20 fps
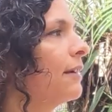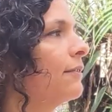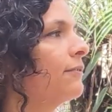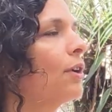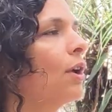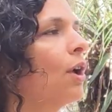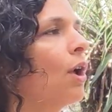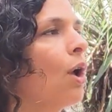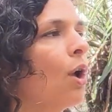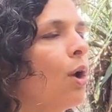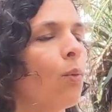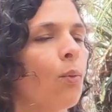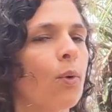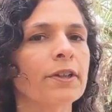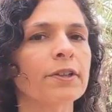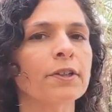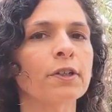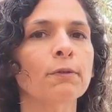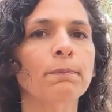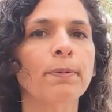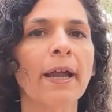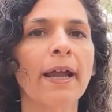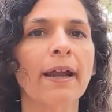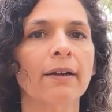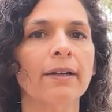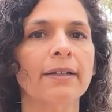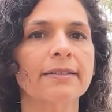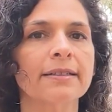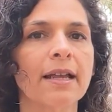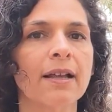love. When your
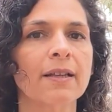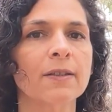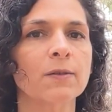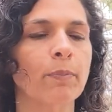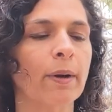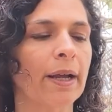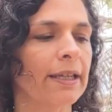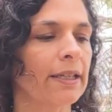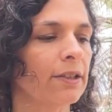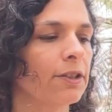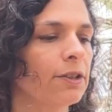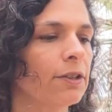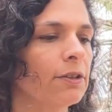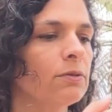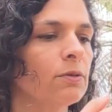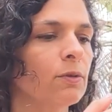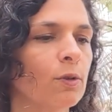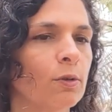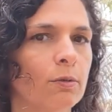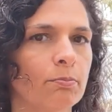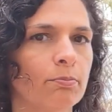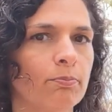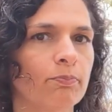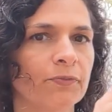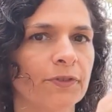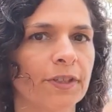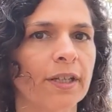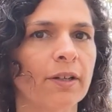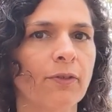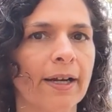parrot does bite you,
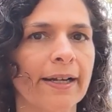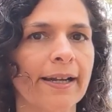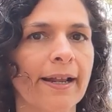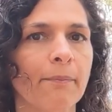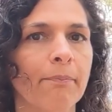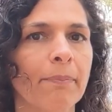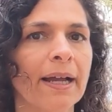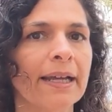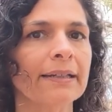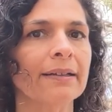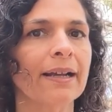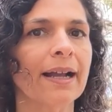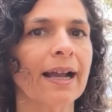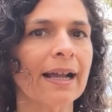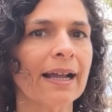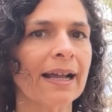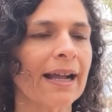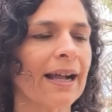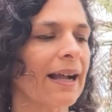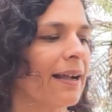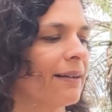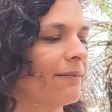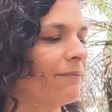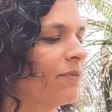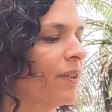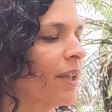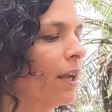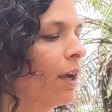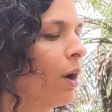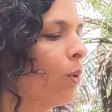you know, right now, bite, ah!
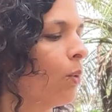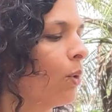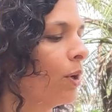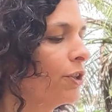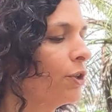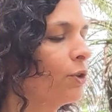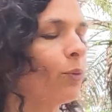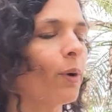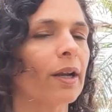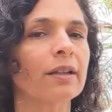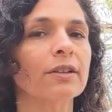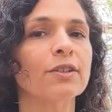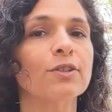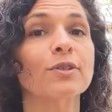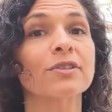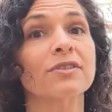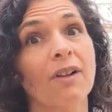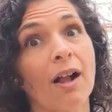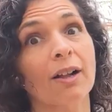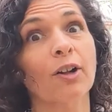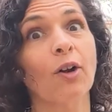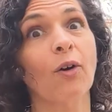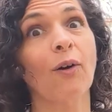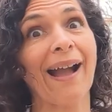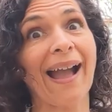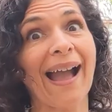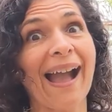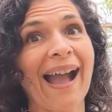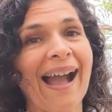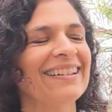What you want to do is not go,
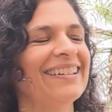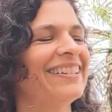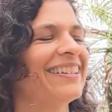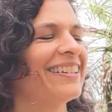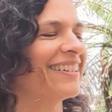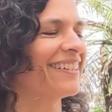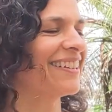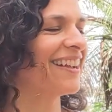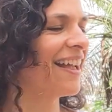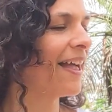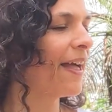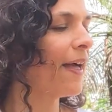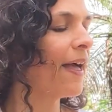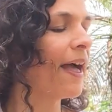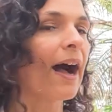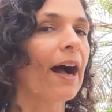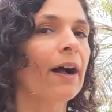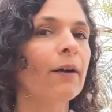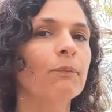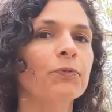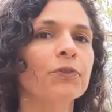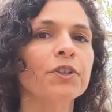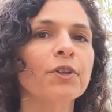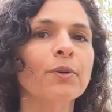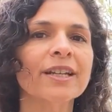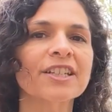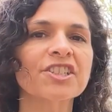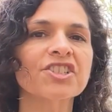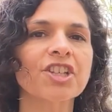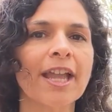ah!
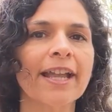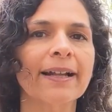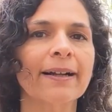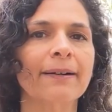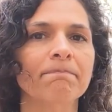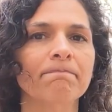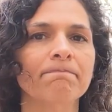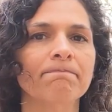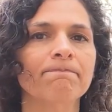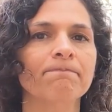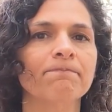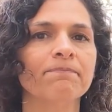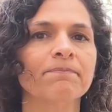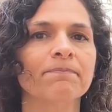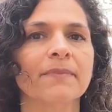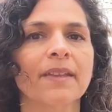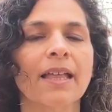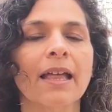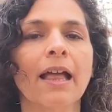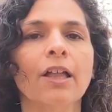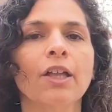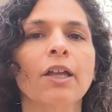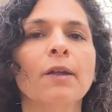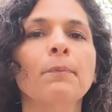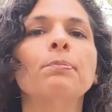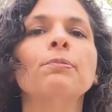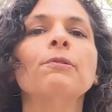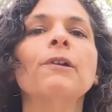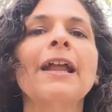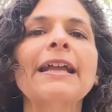You want to shake them.
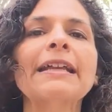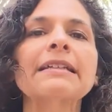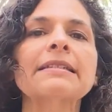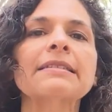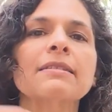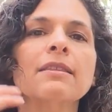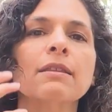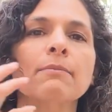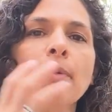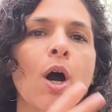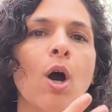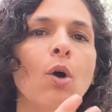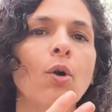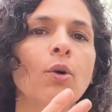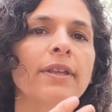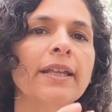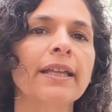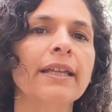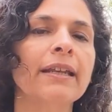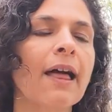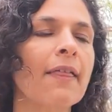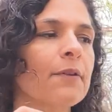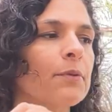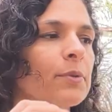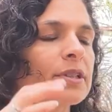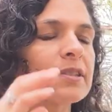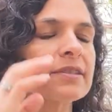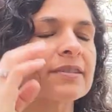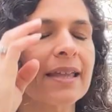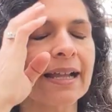It breaks the mode. In other
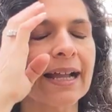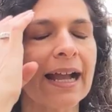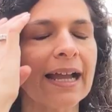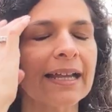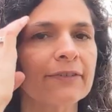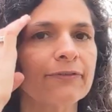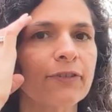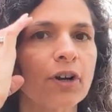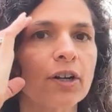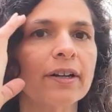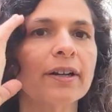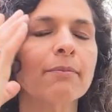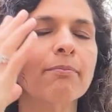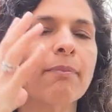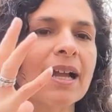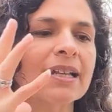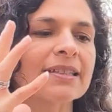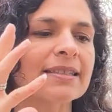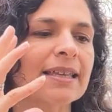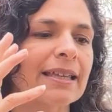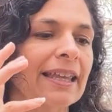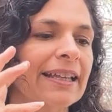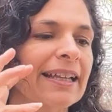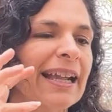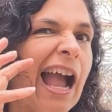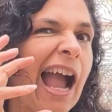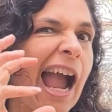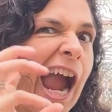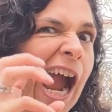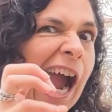words, they kind of are in a mindset
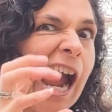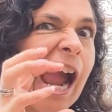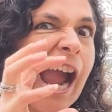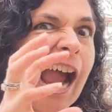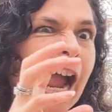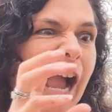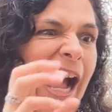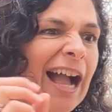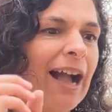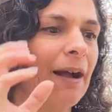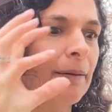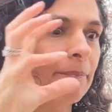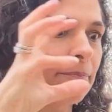like, ah,